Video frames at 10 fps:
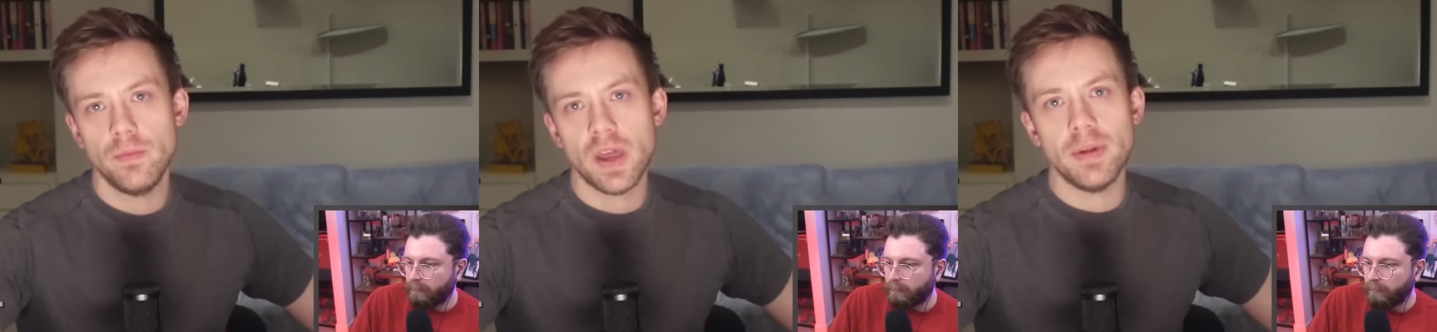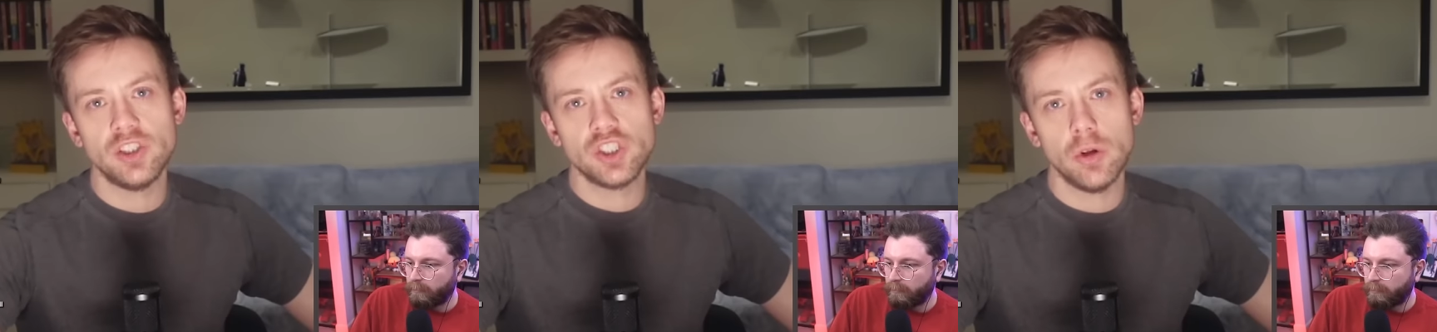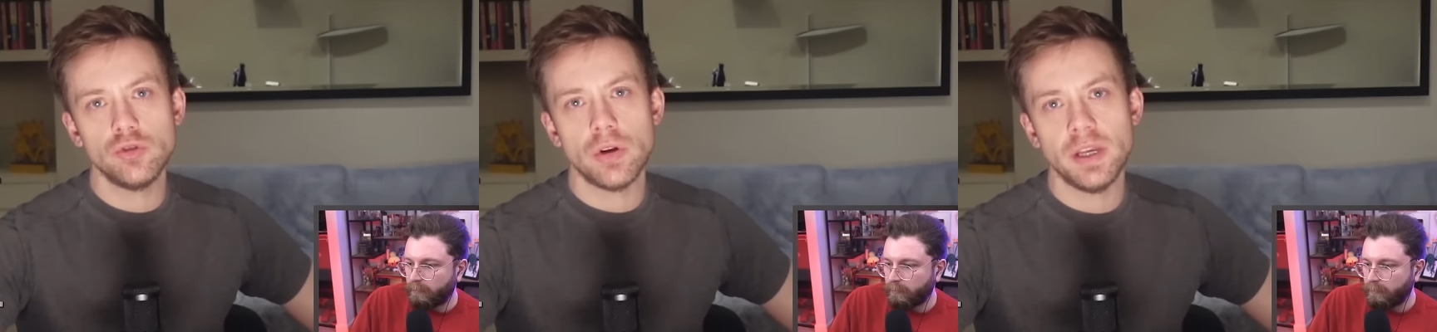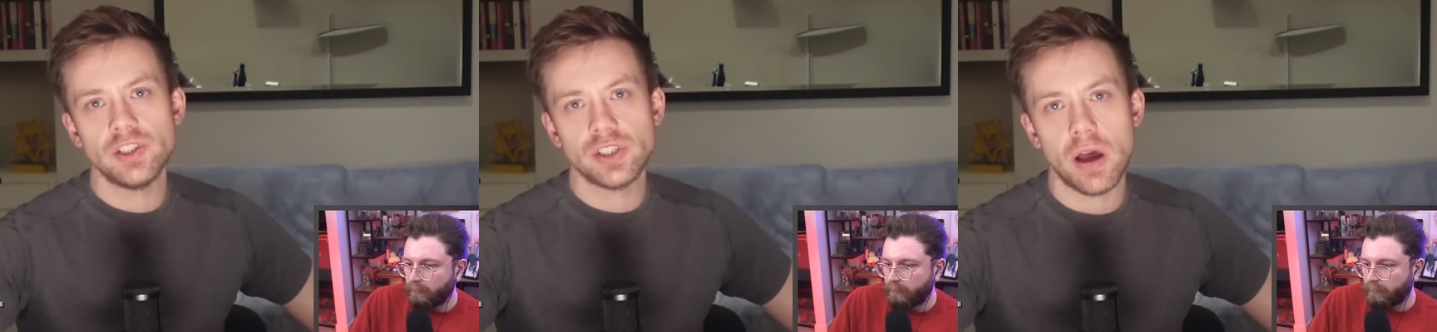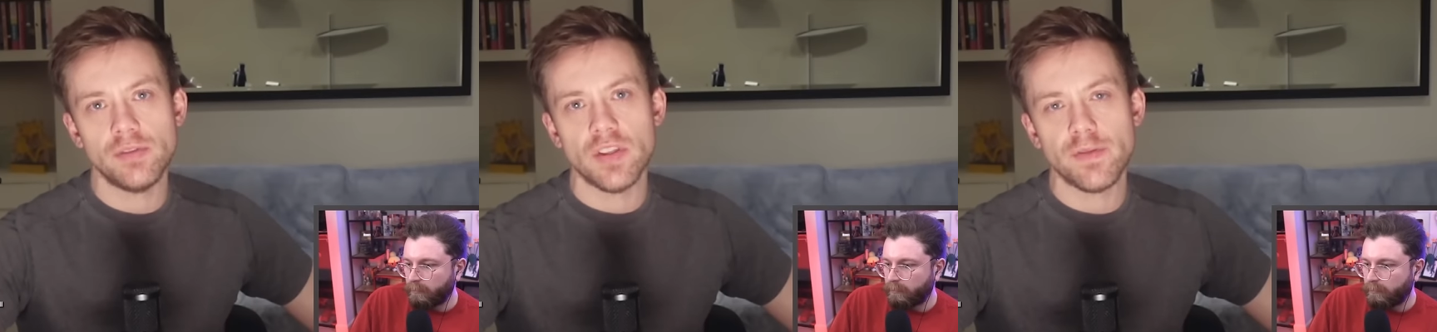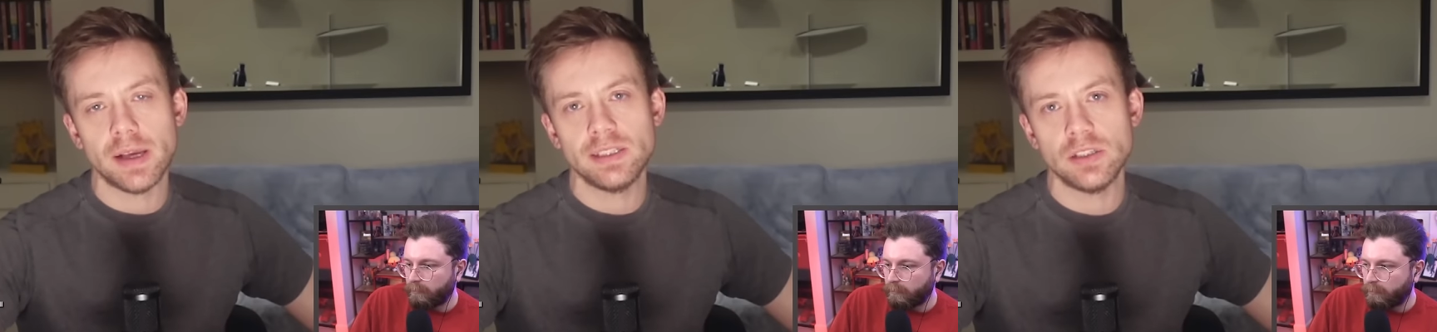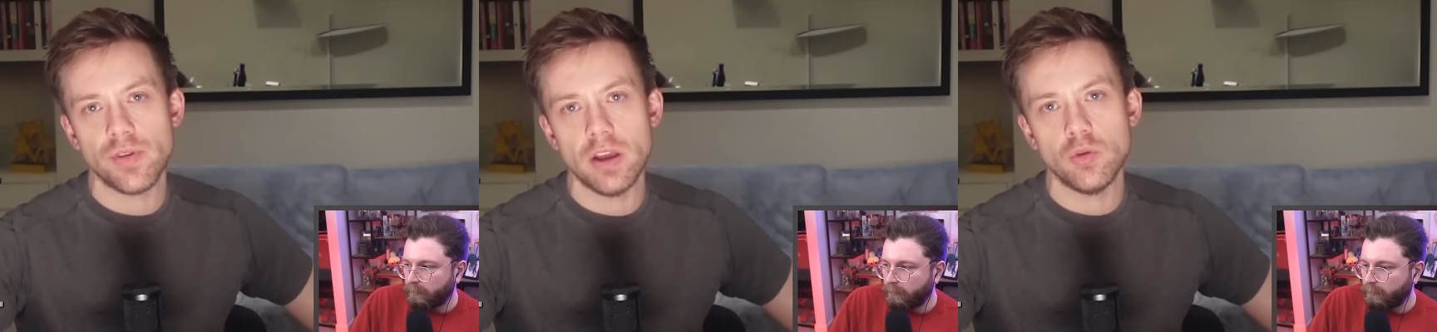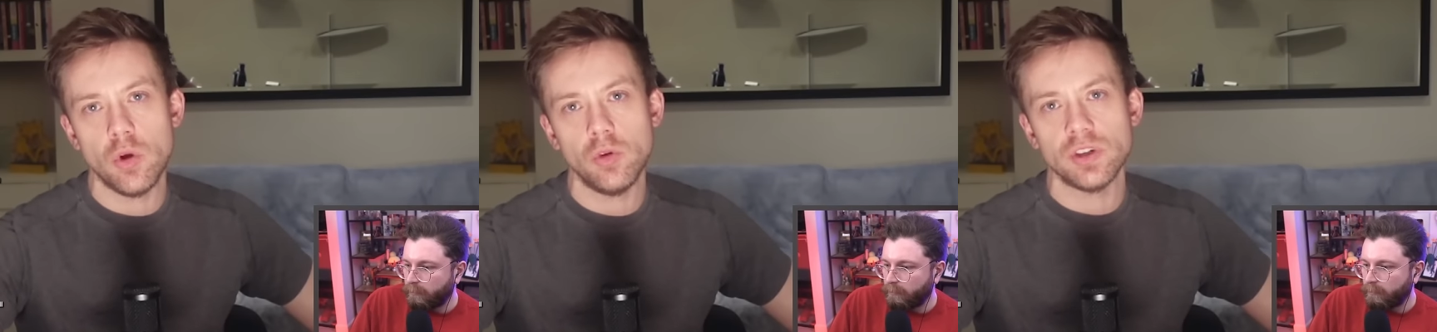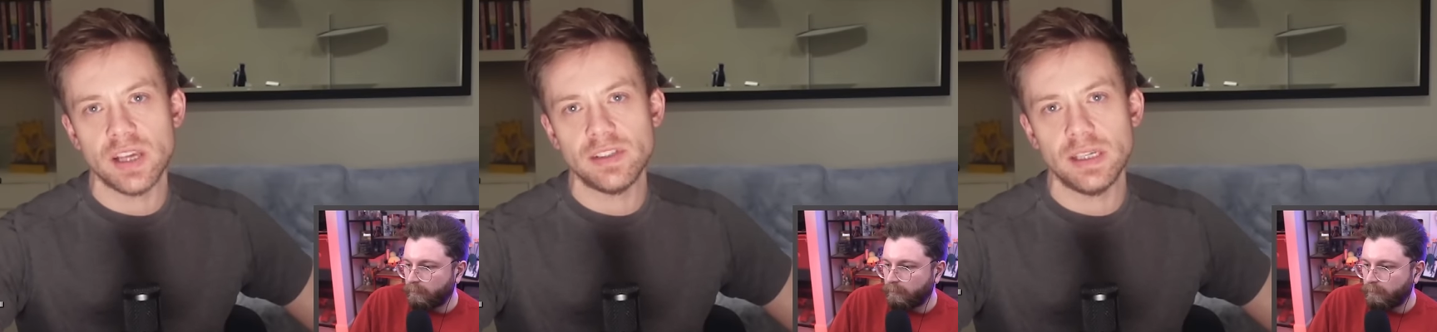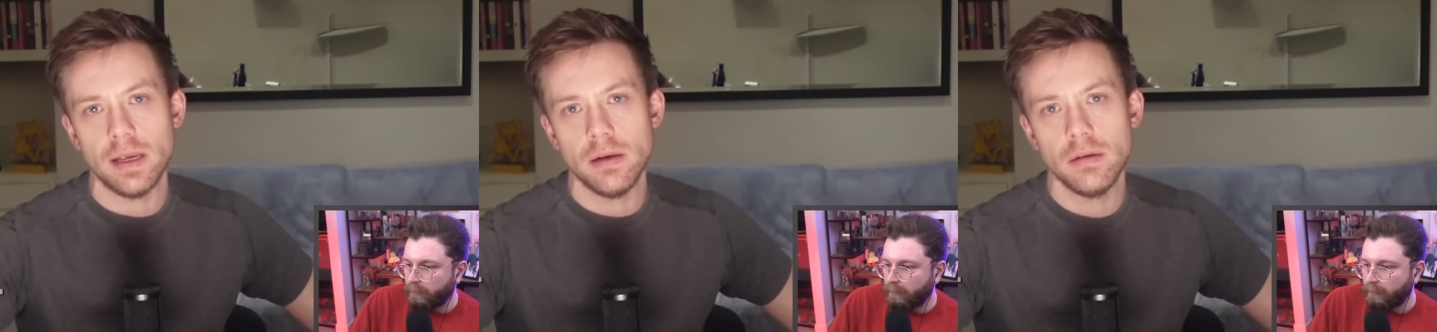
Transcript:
Speaker 1: That means children are being starved at the fastest rate the world has ever seen.